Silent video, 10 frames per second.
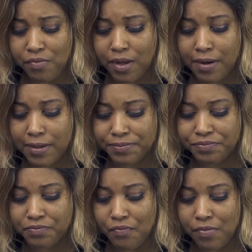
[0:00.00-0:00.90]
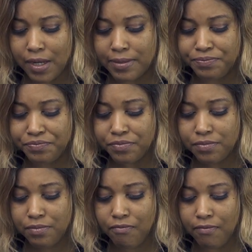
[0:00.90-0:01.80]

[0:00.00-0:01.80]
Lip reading: Nothing is said.